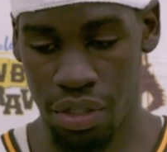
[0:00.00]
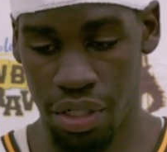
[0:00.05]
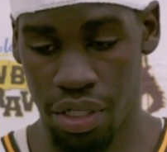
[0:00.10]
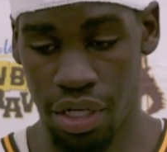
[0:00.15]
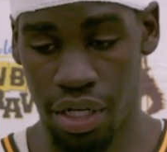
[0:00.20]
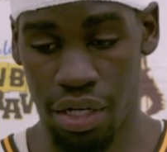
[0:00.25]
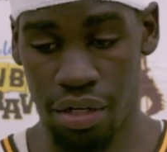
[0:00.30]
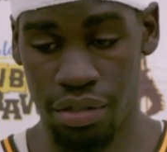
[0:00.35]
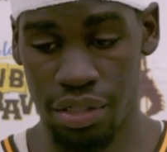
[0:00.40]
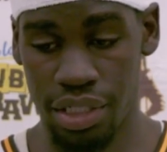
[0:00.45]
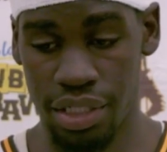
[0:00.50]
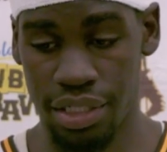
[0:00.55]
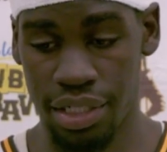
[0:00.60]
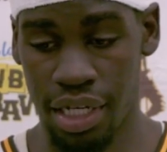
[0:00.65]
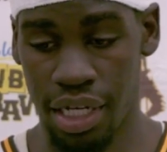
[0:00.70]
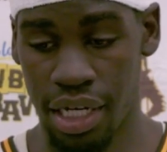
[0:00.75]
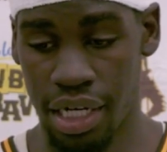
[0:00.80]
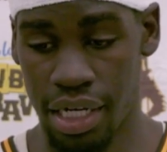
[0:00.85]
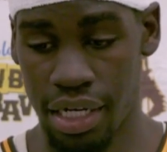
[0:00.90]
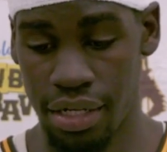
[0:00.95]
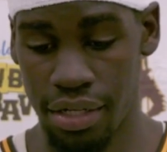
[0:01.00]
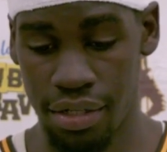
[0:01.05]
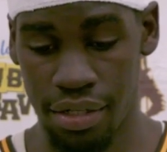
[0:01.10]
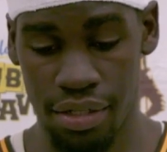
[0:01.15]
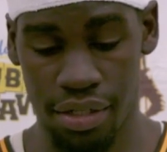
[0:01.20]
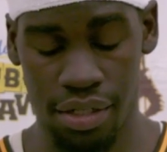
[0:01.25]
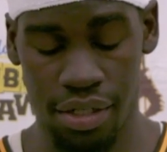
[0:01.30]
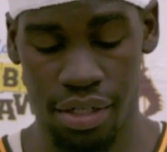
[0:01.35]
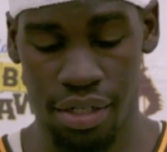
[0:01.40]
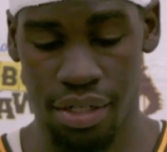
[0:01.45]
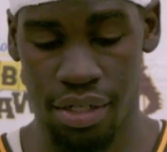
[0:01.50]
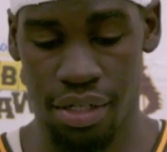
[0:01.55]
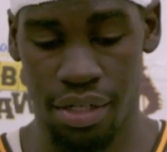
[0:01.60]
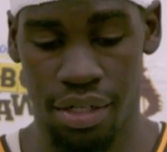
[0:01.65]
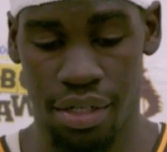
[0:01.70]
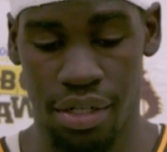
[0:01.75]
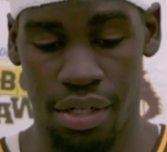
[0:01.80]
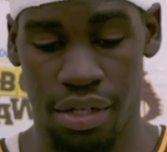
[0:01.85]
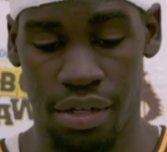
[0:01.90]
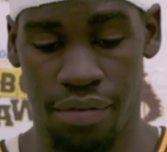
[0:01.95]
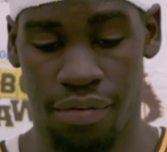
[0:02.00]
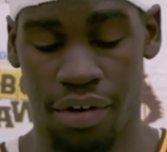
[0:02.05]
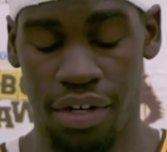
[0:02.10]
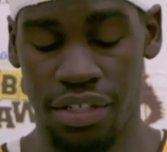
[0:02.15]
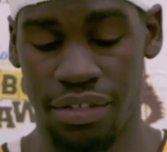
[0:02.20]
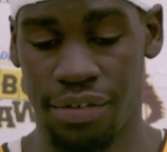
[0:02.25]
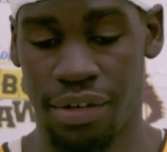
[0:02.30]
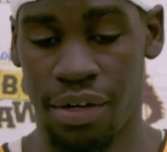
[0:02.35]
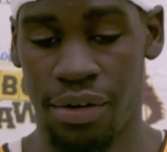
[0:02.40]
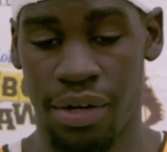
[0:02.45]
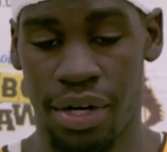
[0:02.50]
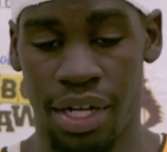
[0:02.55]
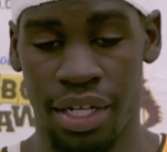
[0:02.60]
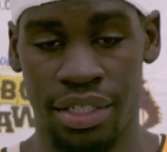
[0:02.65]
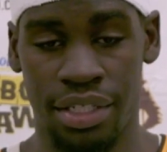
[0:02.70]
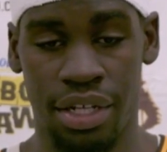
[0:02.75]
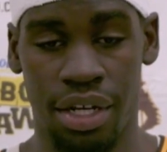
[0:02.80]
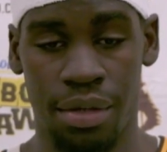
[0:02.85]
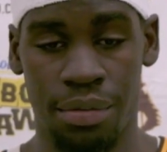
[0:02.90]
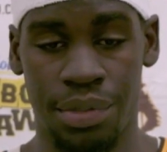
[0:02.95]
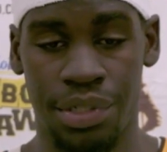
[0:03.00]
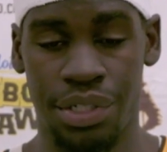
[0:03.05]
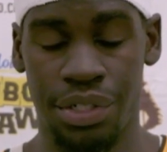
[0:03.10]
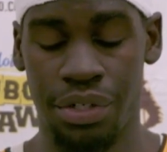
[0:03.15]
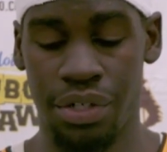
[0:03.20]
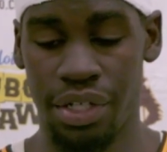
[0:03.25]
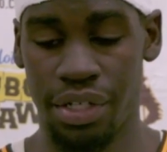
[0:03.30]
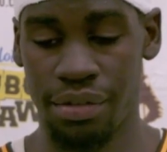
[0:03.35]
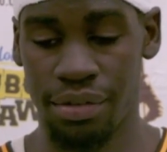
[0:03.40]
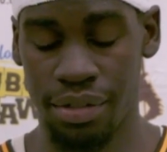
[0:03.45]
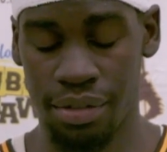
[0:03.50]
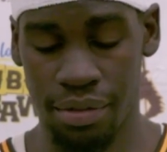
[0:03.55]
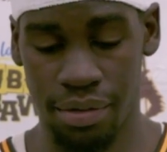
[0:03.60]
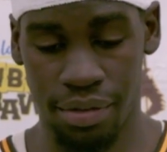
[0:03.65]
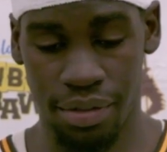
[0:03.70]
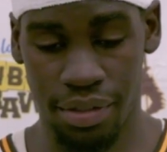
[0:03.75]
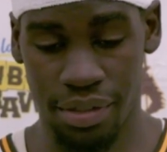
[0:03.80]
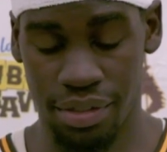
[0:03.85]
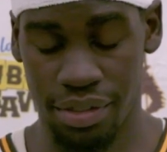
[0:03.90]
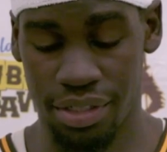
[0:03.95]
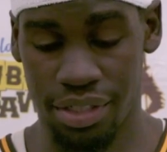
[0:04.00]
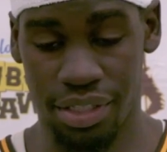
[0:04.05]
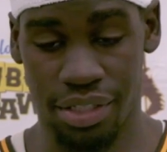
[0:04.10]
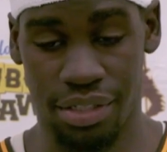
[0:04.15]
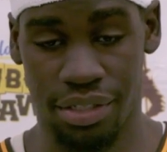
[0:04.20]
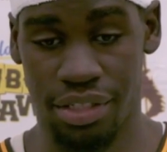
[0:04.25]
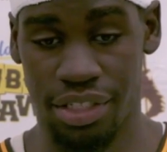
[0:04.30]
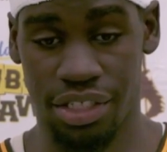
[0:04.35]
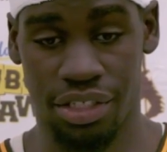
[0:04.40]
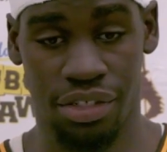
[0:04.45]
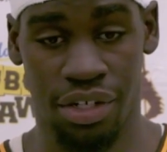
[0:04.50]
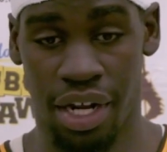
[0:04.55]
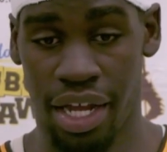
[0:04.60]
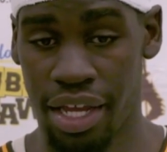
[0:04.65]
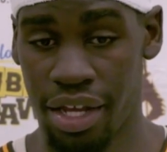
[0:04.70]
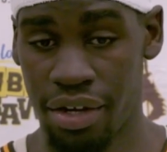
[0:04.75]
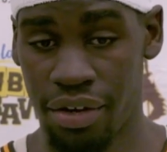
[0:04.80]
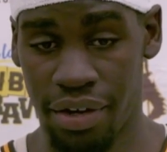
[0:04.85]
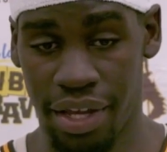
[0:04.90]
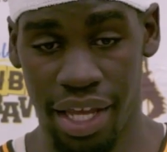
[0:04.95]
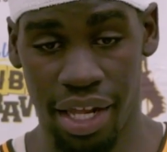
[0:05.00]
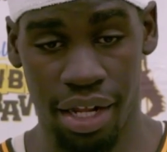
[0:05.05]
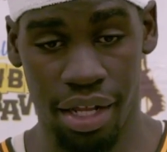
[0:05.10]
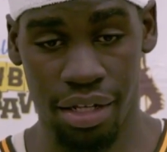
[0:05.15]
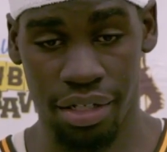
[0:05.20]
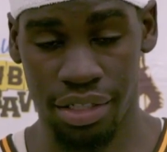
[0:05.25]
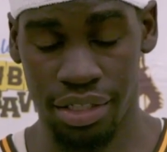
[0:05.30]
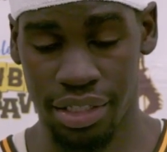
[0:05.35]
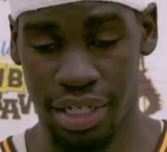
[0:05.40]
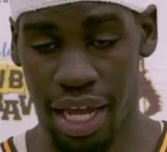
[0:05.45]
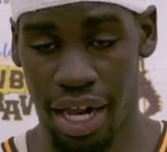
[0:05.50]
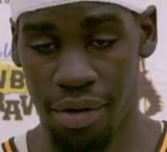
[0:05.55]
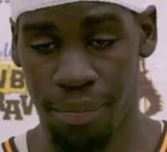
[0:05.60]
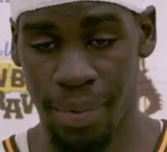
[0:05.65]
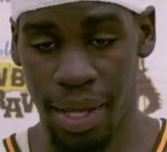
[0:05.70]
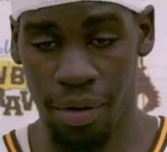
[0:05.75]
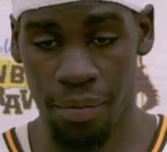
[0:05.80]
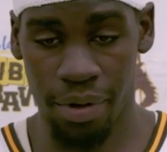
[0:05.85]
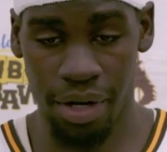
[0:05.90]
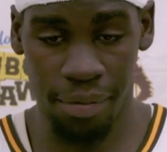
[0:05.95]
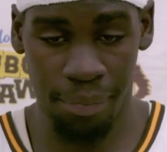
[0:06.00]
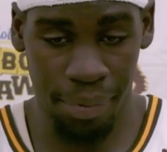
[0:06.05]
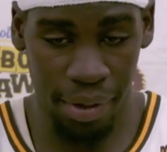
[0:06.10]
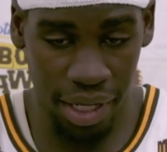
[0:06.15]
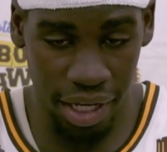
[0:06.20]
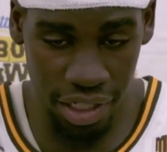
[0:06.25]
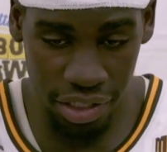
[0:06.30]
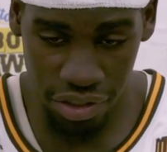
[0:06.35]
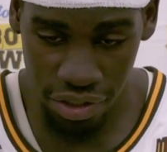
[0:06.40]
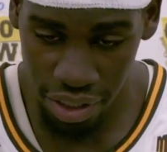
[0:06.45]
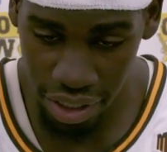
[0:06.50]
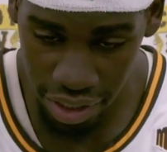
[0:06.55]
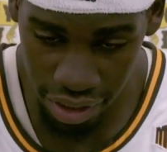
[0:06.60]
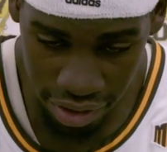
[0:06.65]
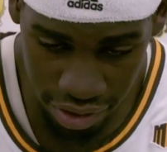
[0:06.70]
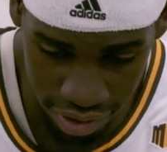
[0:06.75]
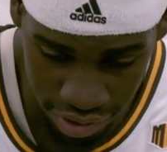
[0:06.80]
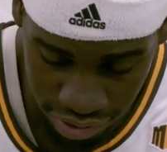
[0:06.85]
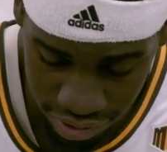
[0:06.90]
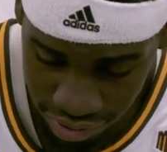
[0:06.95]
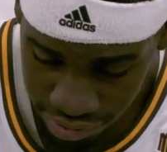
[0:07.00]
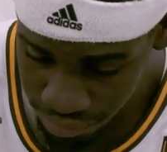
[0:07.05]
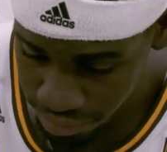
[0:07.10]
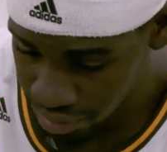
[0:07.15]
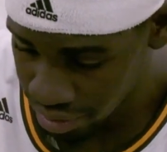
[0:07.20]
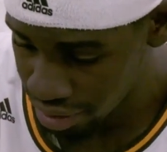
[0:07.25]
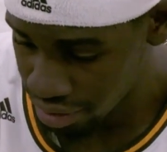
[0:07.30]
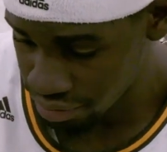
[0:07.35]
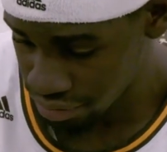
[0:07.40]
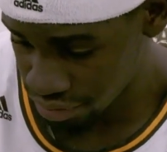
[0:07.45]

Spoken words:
You know, just first of all, when I saw him shoot it, just try and go get it. Just got to make winning plays, try and clutch this one out